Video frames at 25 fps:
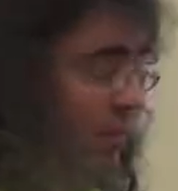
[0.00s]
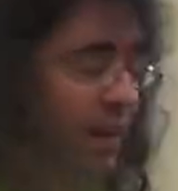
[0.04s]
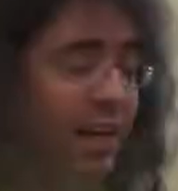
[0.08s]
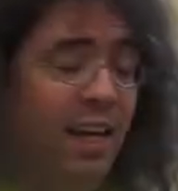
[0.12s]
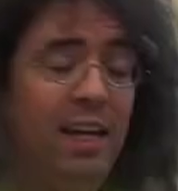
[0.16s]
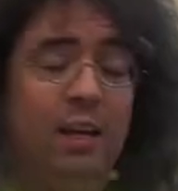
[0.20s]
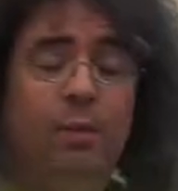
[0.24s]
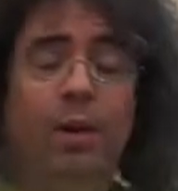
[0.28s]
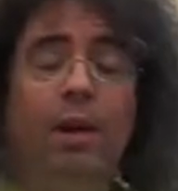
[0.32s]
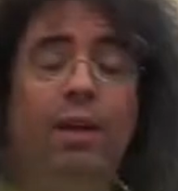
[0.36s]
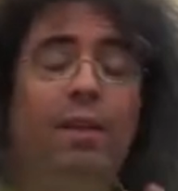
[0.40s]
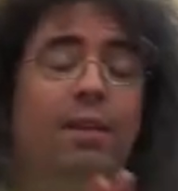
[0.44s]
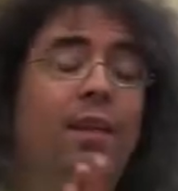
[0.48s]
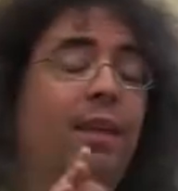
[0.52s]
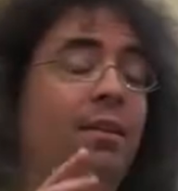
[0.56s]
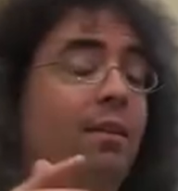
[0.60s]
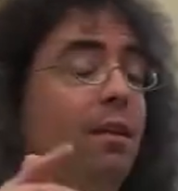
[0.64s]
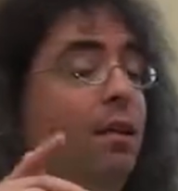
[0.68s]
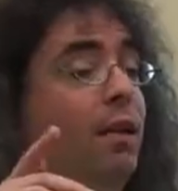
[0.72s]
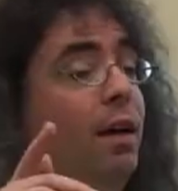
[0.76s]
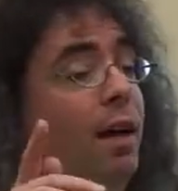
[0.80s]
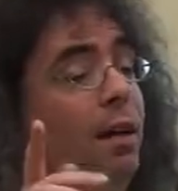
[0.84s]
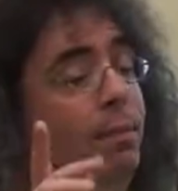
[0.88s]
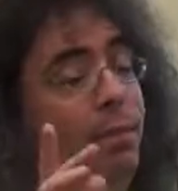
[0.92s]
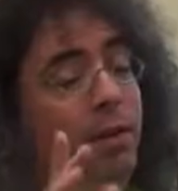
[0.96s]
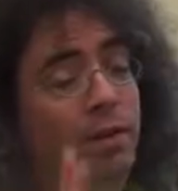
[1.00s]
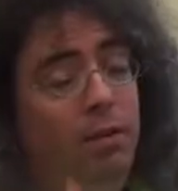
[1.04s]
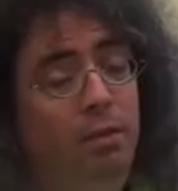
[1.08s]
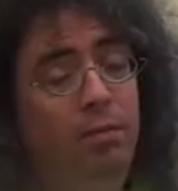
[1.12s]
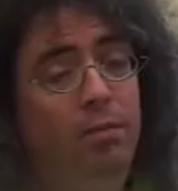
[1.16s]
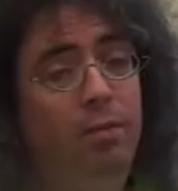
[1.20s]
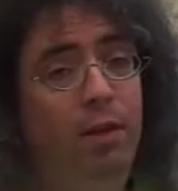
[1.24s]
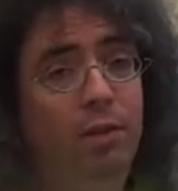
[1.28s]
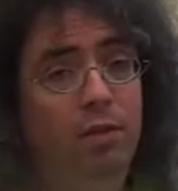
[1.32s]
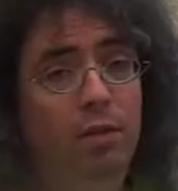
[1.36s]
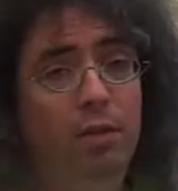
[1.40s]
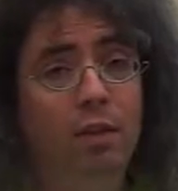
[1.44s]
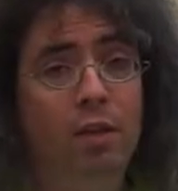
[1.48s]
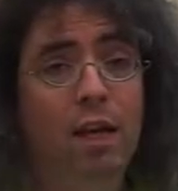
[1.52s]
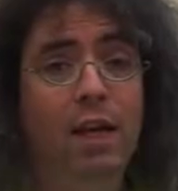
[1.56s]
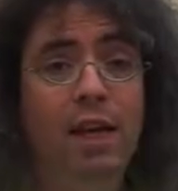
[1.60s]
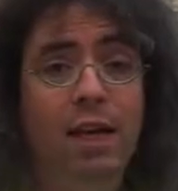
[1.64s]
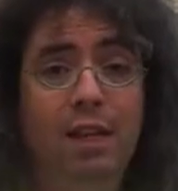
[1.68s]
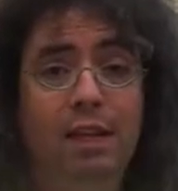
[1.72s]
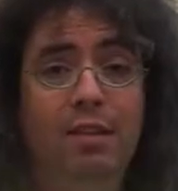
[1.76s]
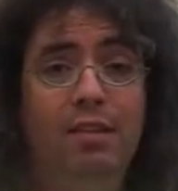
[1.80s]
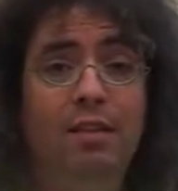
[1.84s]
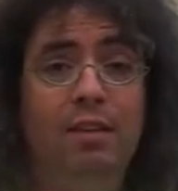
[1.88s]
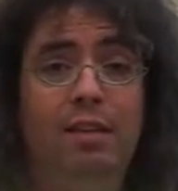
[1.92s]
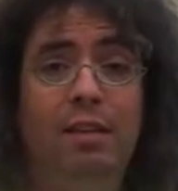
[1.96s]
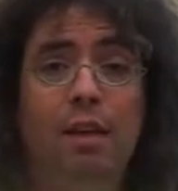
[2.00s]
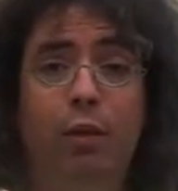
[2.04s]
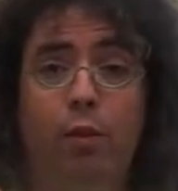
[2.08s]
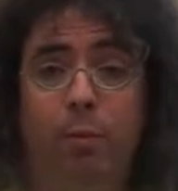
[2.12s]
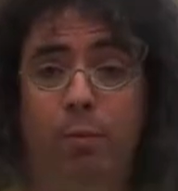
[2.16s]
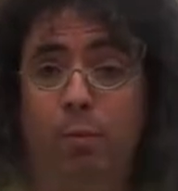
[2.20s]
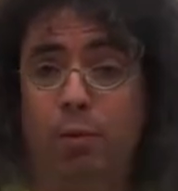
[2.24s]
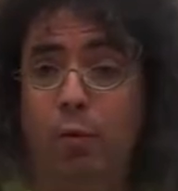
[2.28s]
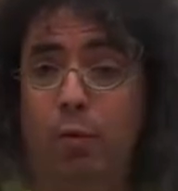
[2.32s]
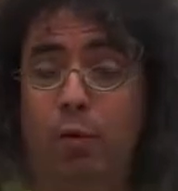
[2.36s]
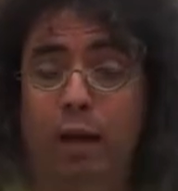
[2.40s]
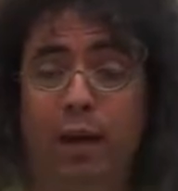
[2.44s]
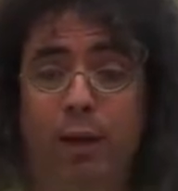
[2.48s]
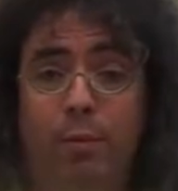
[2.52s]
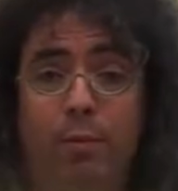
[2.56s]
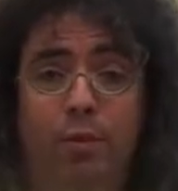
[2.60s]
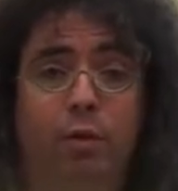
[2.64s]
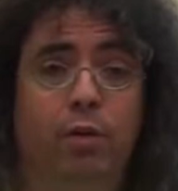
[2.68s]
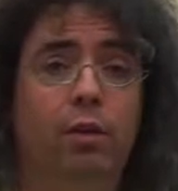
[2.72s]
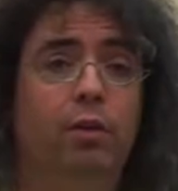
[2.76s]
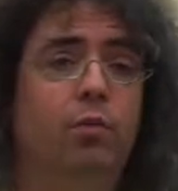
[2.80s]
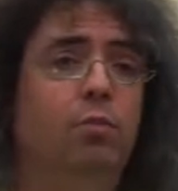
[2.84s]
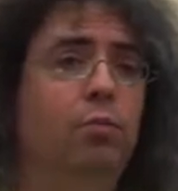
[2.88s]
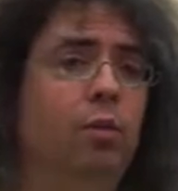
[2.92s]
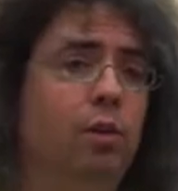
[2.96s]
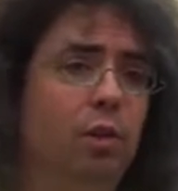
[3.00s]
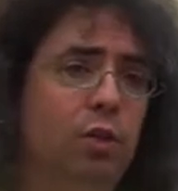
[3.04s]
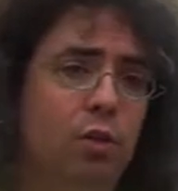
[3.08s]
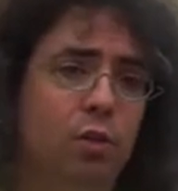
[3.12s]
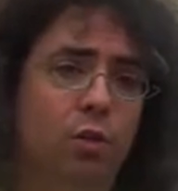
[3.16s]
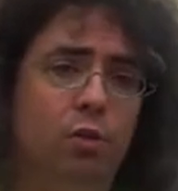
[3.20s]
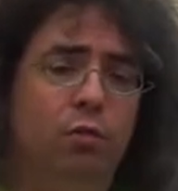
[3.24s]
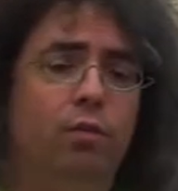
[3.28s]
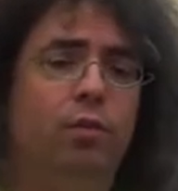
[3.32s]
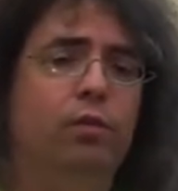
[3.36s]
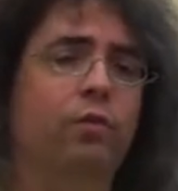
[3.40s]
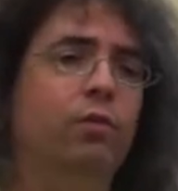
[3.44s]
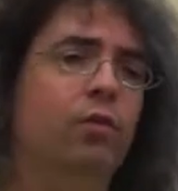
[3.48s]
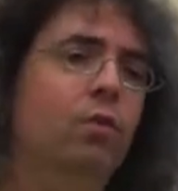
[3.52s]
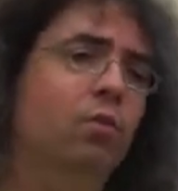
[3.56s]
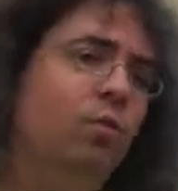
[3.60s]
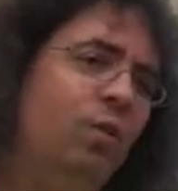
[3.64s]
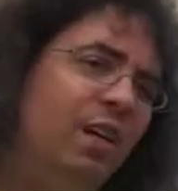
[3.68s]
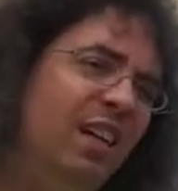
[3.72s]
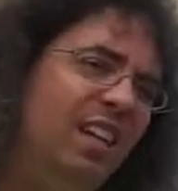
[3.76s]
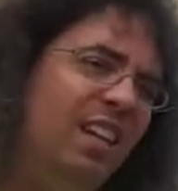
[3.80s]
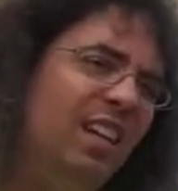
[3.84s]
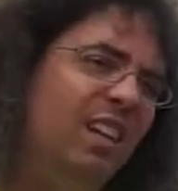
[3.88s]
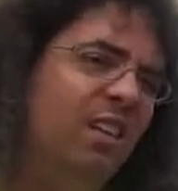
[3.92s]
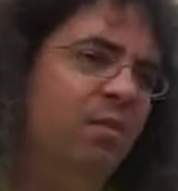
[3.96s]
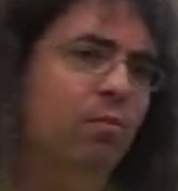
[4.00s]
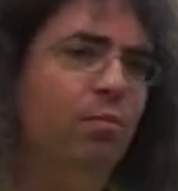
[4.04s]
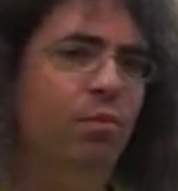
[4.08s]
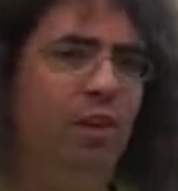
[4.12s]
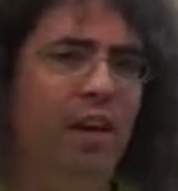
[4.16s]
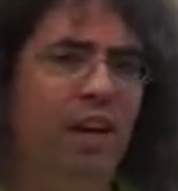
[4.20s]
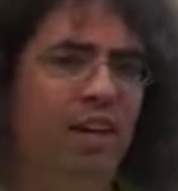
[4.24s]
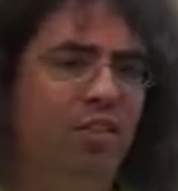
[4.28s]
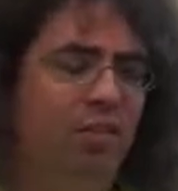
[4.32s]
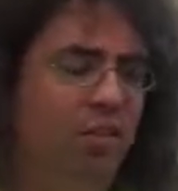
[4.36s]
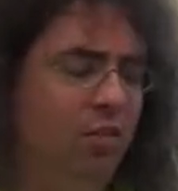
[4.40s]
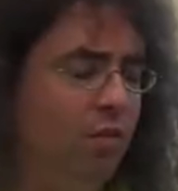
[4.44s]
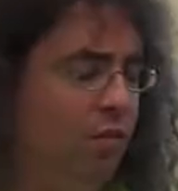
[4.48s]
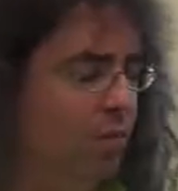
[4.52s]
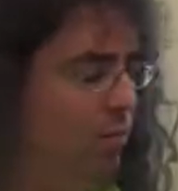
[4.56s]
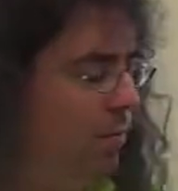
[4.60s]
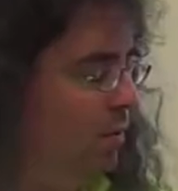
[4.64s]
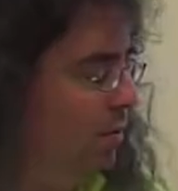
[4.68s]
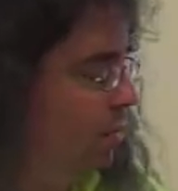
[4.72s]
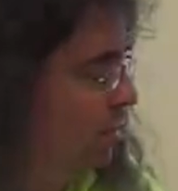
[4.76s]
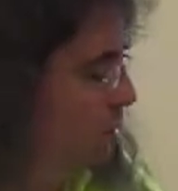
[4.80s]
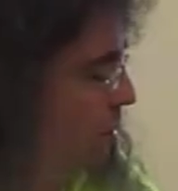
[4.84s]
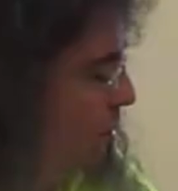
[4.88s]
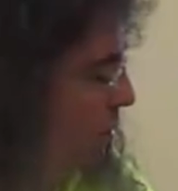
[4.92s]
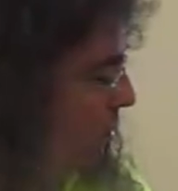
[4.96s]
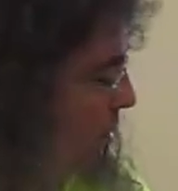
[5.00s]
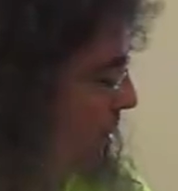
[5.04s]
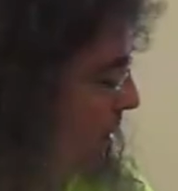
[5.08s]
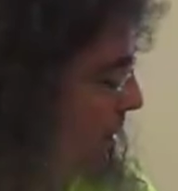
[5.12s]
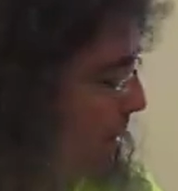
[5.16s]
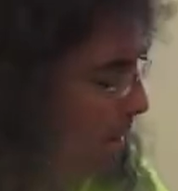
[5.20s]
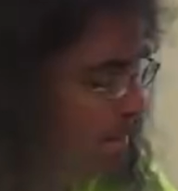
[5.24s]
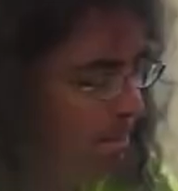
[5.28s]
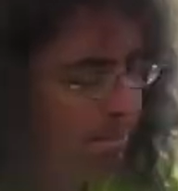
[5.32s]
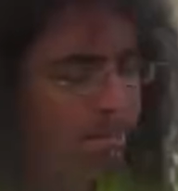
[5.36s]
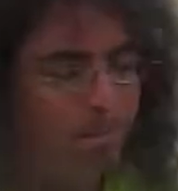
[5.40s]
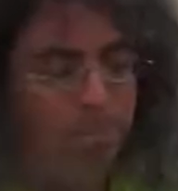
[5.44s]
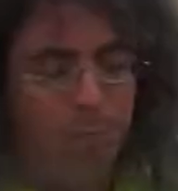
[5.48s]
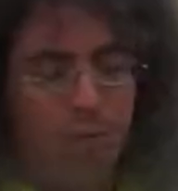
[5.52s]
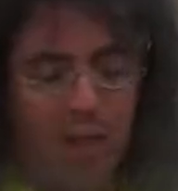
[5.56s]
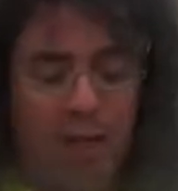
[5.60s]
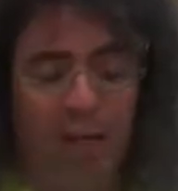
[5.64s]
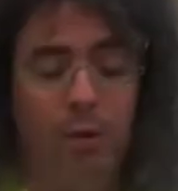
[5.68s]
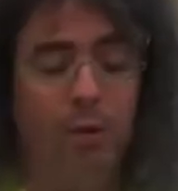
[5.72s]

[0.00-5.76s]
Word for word: Anyway, that's an, I meant to mention, this is another parameter that's really useful for wind and brass instruments and so forth.